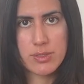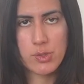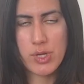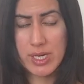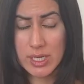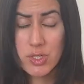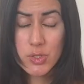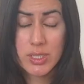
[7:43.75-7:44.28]
You
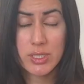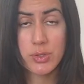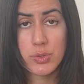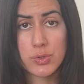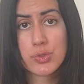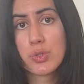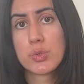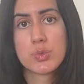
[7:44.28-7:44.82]
can actually
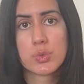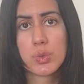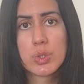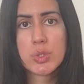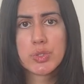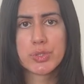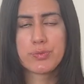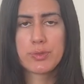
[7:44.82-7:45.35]
use those
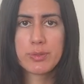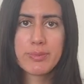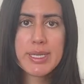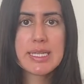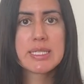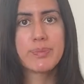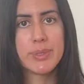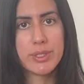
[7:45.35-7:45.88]
words from my
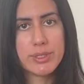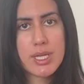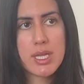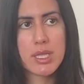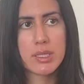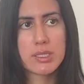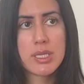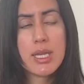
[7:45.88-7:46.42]

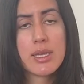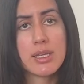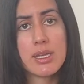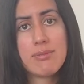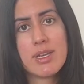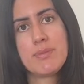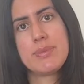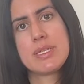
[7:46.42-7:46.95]
experience, in
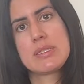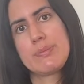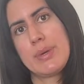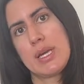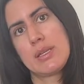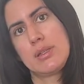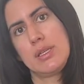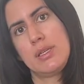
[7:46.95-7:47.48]
my
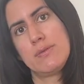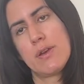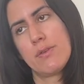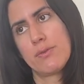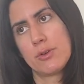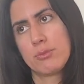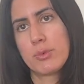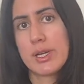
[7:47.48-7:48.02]
perspective,
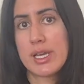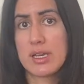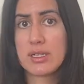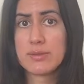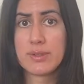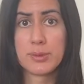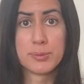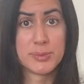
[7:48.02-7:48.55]
from what I have
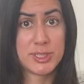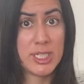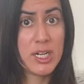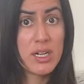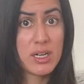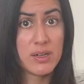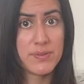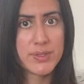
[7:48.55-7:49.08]

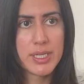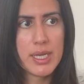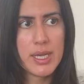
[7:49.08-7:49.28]
observed,